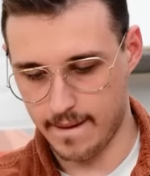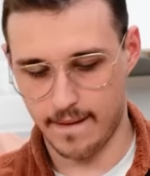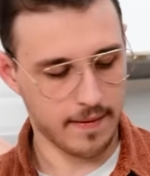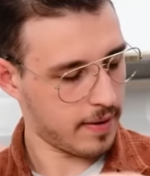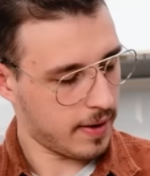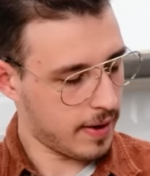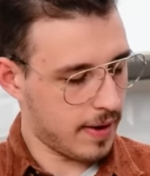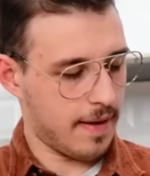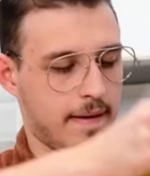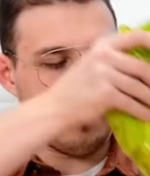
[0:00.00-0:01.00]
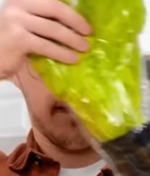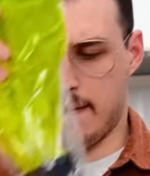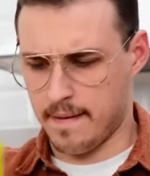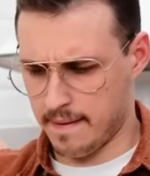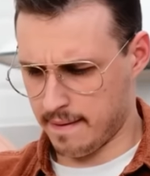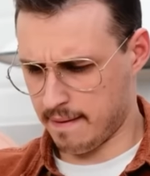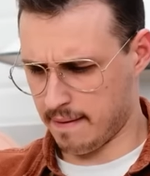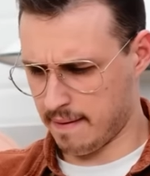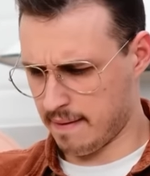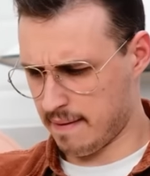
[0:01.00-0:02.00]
Smells pretty fresh. But